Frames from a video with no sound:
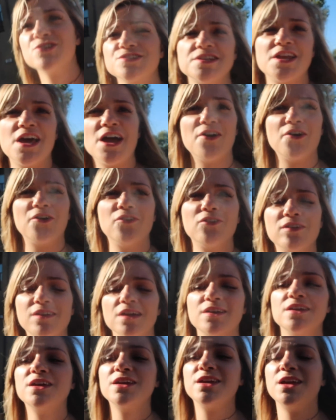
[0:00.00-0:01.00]
just now
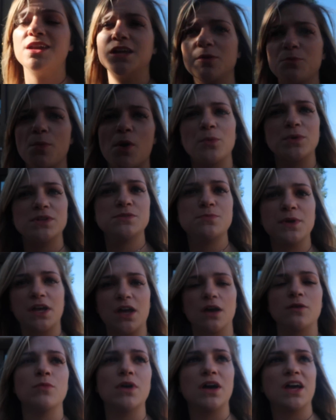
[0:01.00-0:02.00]
getting a moment to
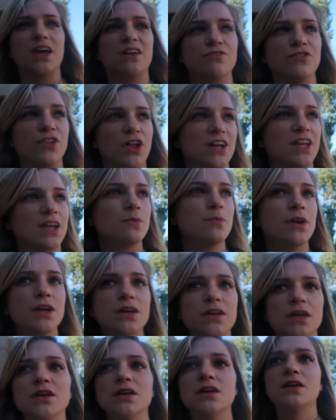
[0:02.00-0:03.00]
pick up my vlog camera.
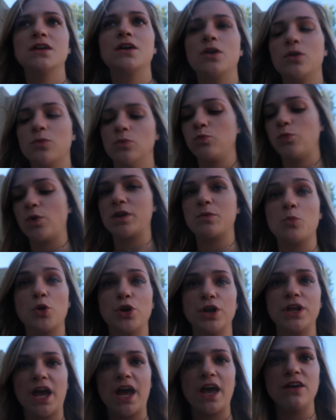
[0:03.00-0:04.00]
What a
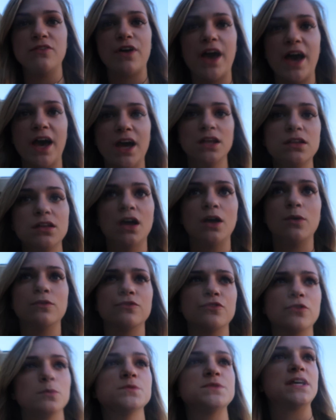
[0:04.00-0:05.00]
morning I have had. I
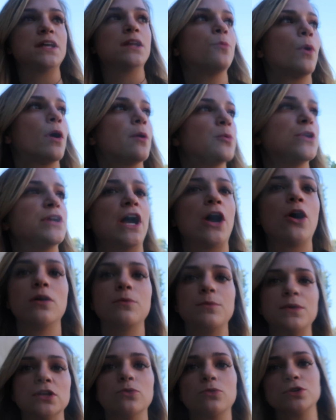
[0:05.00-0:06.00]
went from Santa Barbara, now I'm in